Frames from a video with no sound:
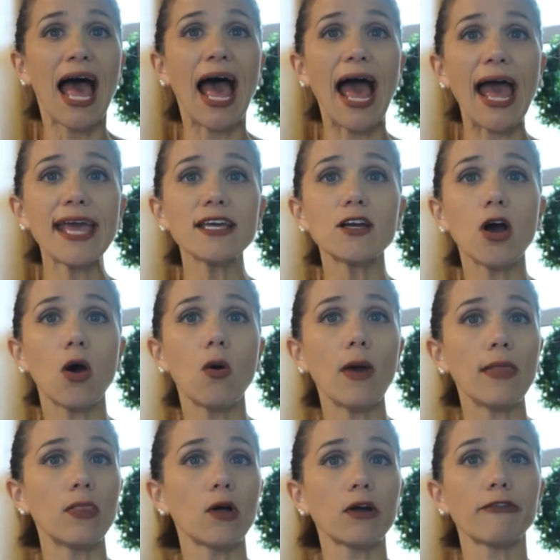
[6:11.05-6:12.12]
I go
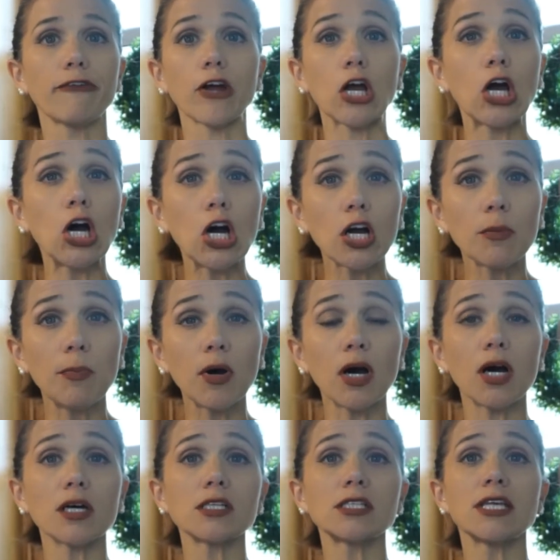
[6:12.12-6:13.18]
and look for
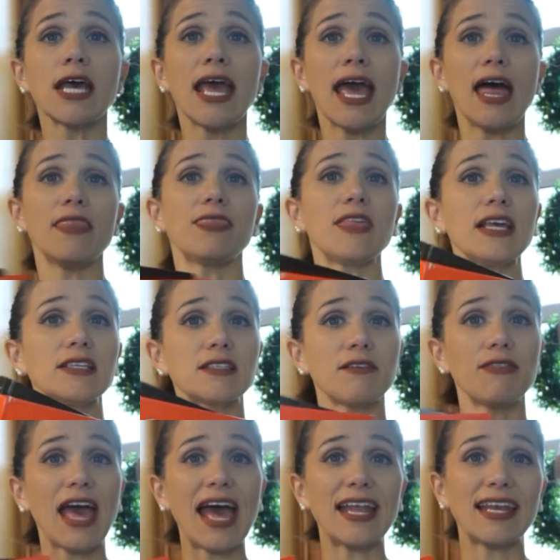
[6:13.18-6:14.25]
cookbooks and things
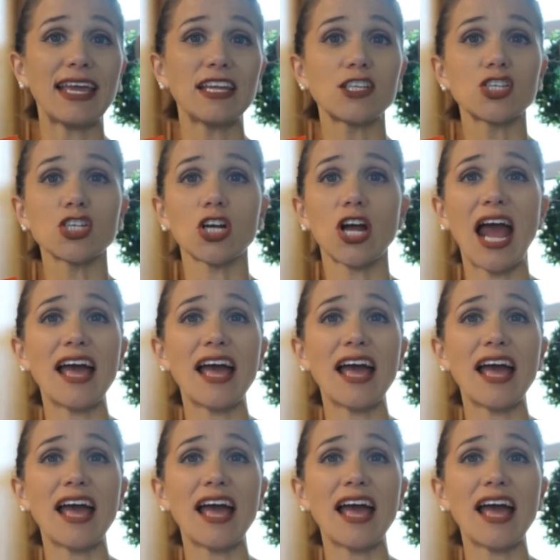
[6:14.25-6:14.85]
of that nature.